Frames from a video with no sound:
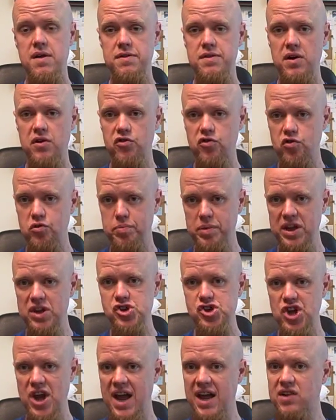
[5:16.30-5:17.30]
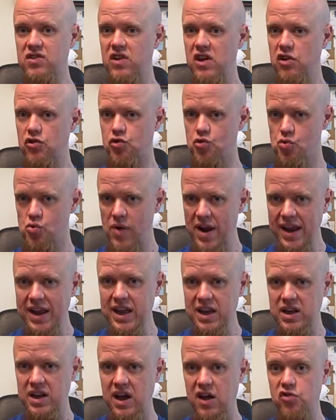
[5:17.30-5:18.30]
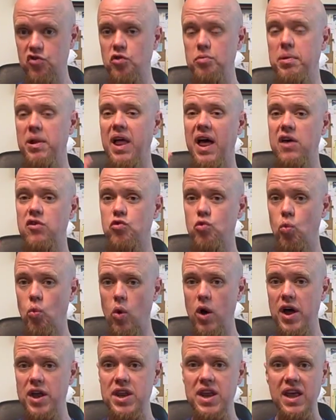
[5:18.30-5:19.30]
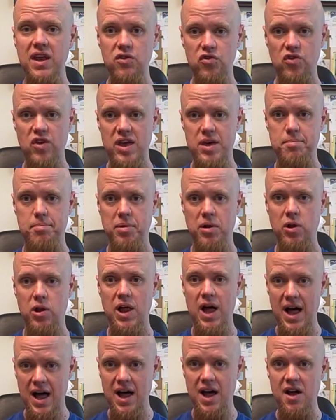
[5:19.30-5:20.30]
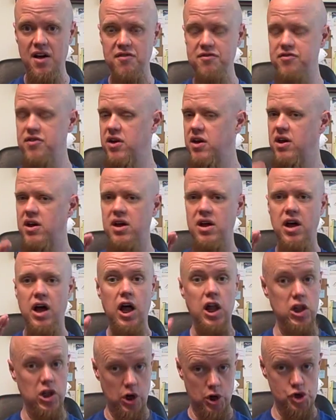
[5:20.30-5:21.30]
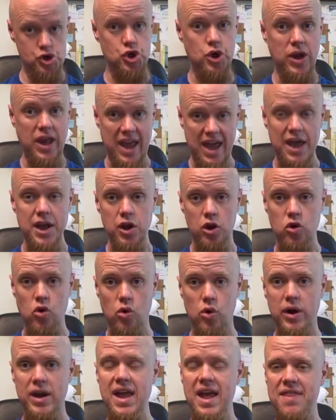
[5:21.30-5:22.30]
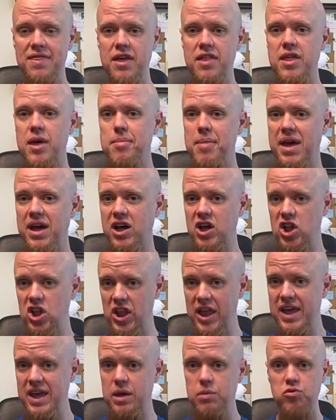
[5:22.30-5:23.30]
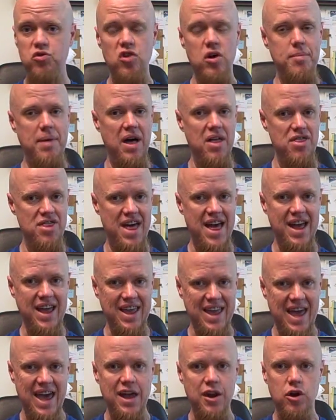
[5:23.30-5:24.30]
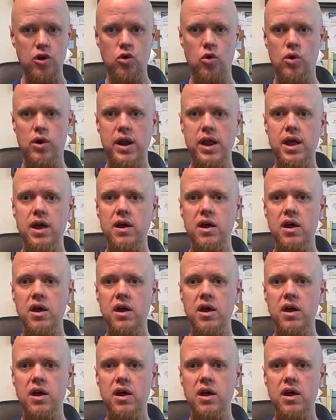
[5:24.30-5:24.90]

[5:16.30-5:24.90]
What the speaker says: Their speech act is recognizable as one example of a larger category, and then they make claims about that category.